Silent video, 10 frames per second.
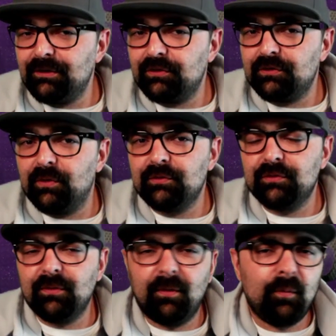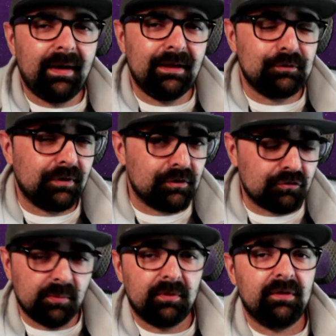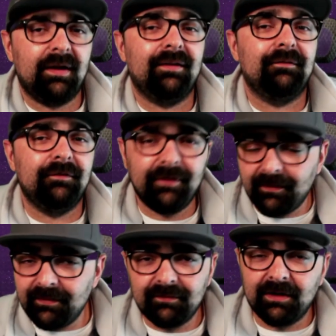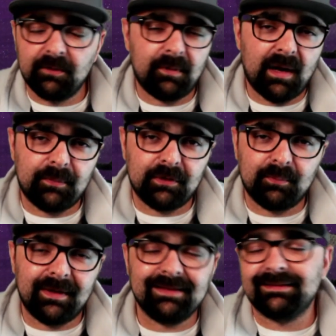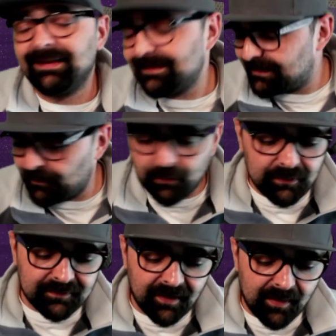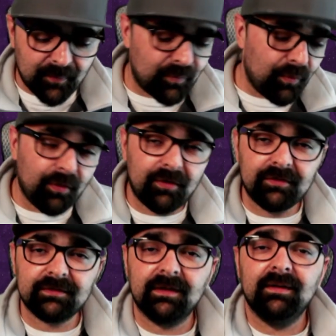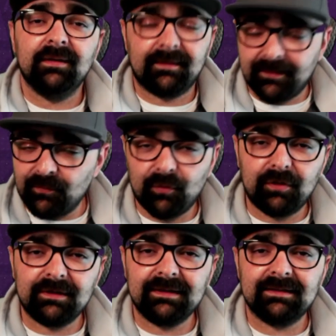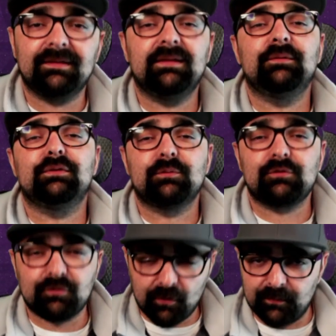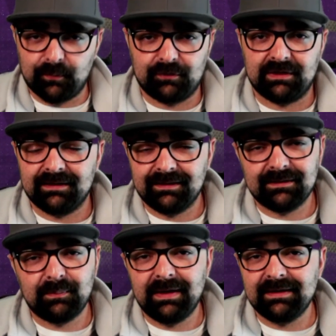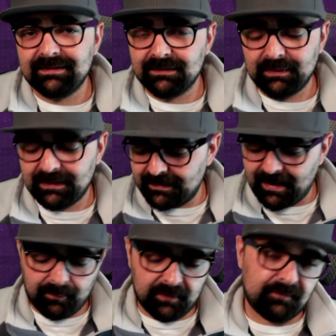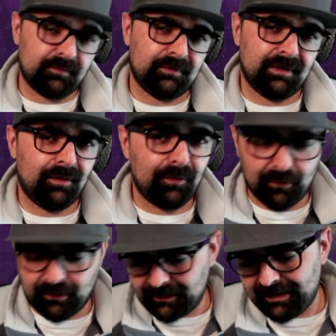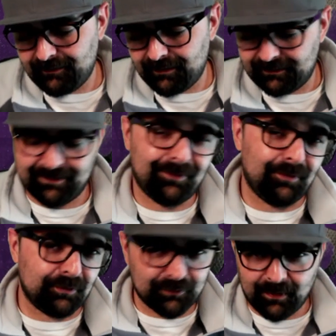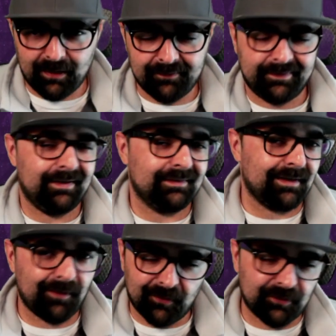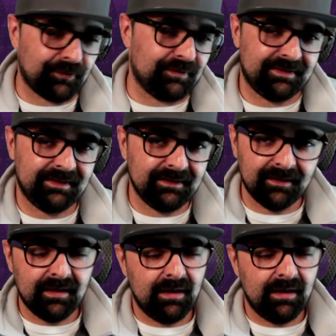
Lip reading: I just showed you a way that you can triple a very, very popular base that I see all the time in wars, clan war leagues, and even some trophy pushing. This base has been adapted from Town Hall 11 to Town Hall 12 and now Town Hall 13.